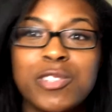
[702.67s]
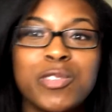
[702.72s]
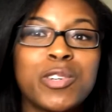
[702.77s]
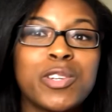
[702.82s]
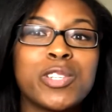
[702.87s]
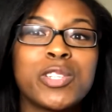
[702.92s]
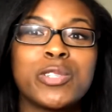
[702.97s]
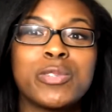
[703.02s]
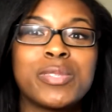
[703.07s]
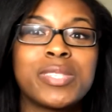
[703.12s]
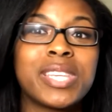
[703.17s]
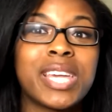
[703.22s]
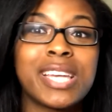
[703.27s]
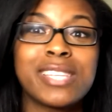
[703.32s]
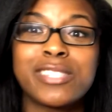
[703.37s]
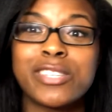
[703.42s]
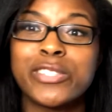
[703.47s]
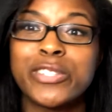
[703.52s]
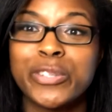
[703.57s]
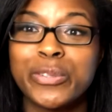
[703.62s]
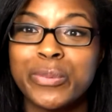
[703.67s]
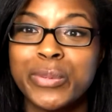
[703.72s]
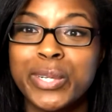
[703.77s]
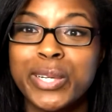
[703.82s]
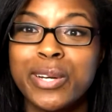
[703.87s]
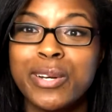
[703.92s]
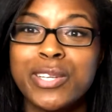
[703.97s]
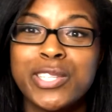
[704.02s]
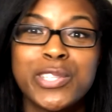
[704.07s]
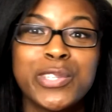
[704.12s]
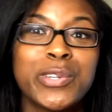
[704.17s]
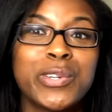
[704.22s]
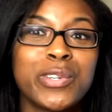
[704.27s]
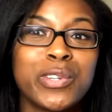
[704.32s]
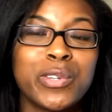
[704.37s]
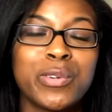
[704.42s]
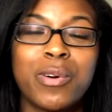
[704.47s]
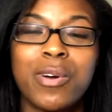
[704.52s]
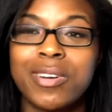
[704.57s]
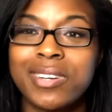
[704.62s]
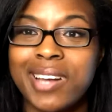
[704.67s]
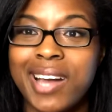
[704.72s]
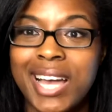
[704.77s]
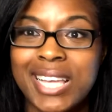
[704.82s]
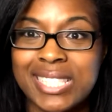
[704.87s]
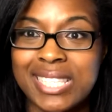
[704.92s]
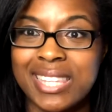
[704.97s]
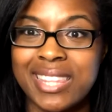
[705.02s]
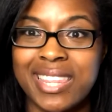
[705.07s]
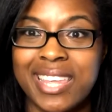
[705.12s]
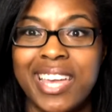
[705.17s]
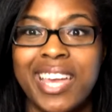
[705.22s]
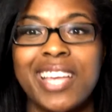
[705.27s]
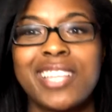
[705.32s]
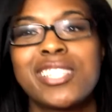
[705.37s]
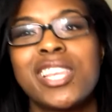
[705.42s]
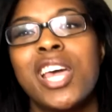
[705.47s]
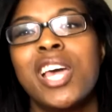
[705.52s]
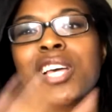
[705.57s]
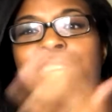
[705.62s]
you can do skits in your reels, you can do all kinds of things.